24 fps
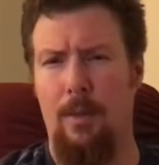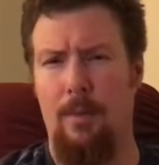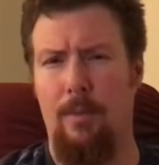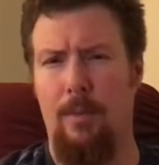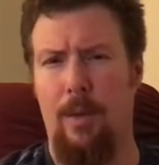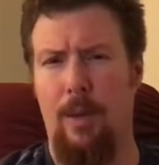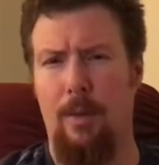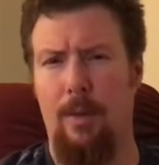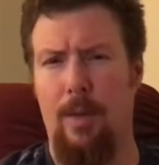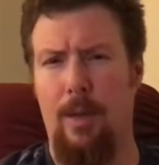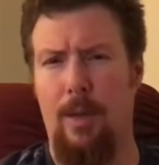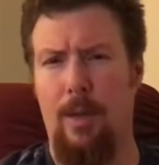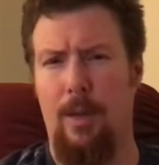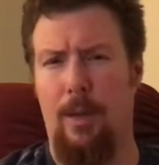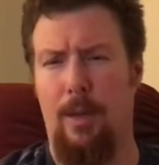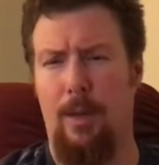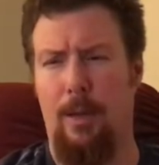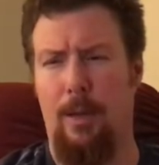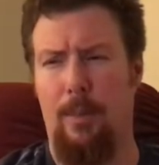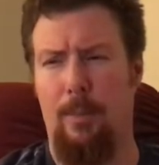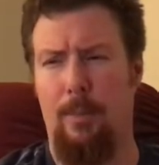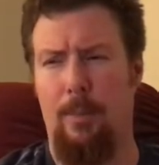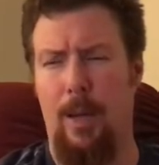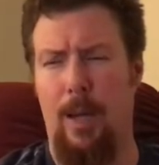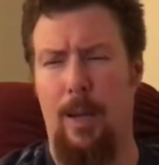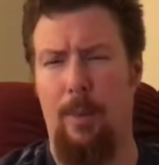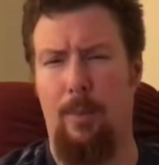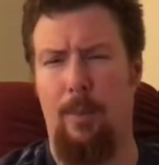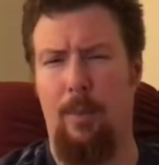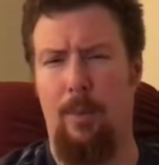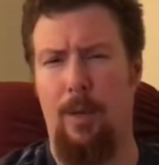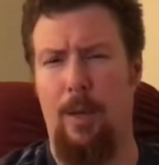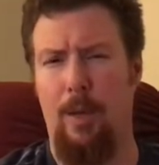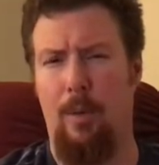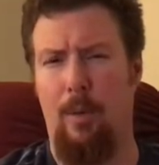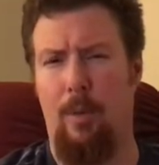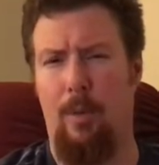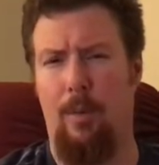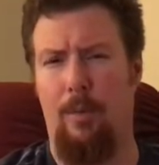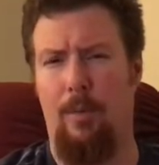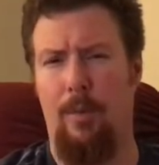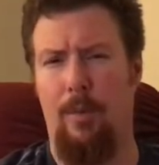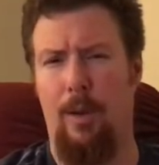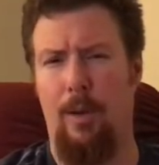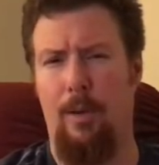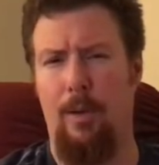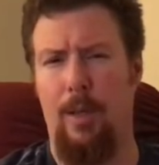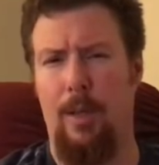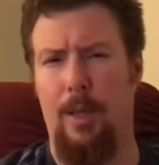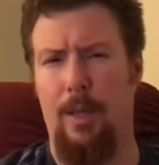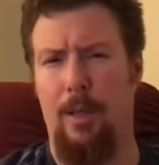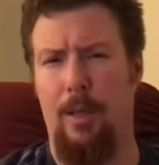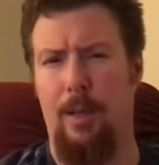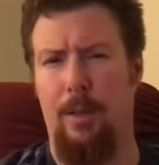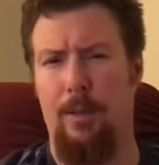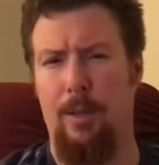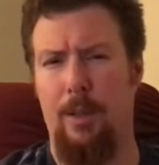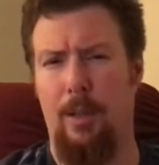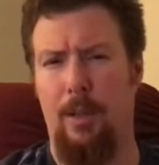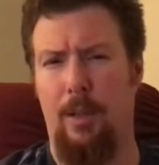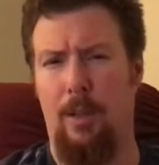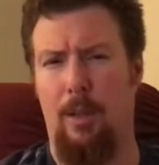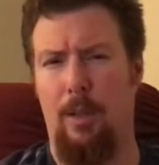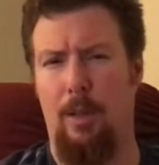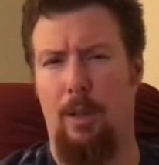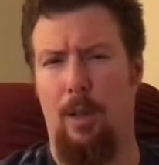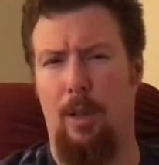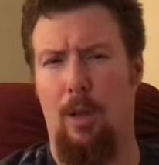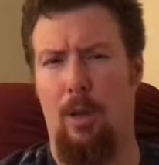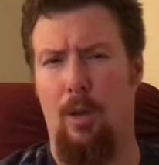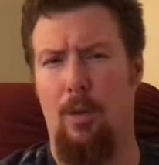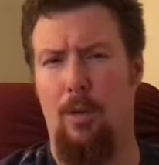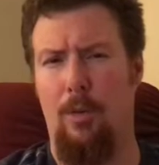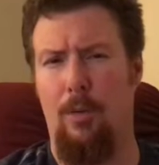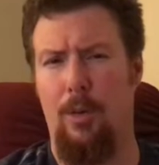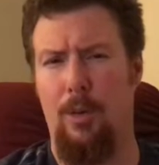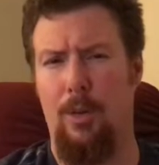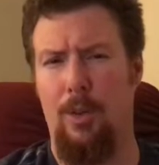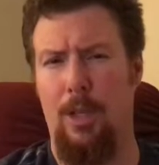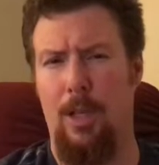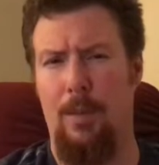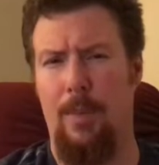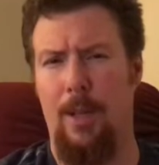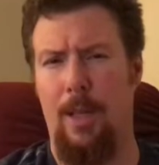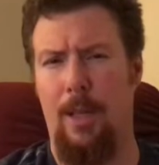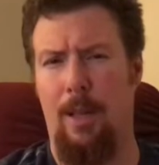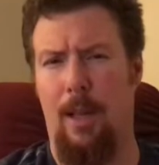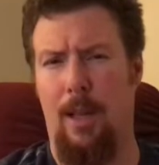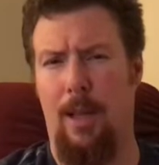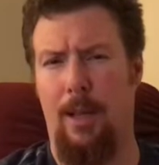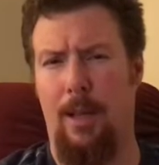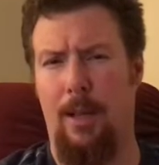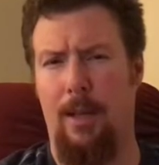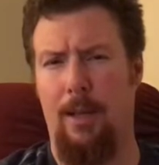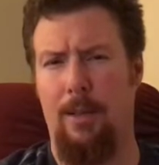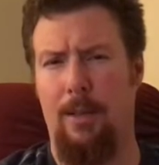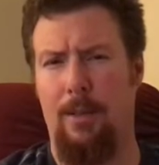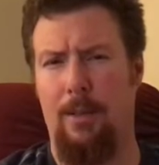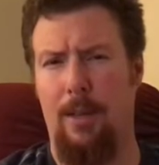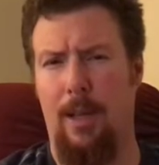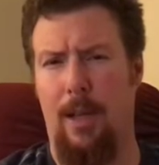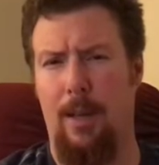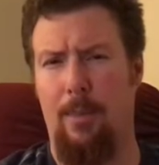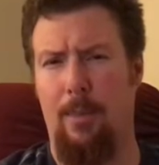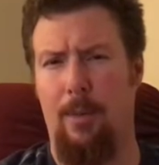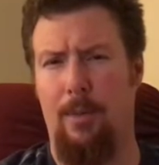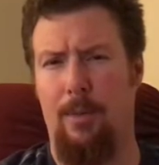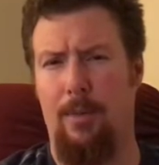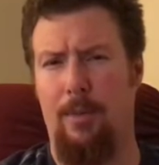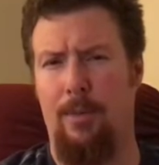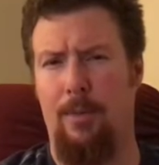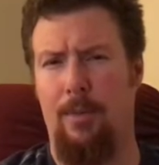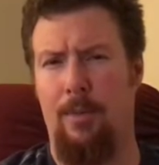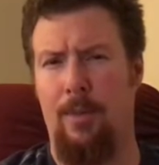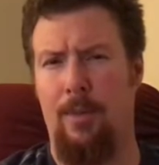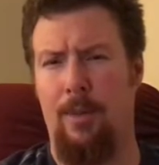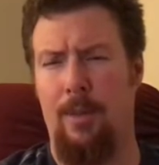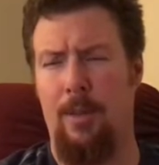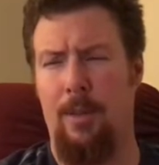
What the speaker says: very peppery or very clove or cinnamon-like type of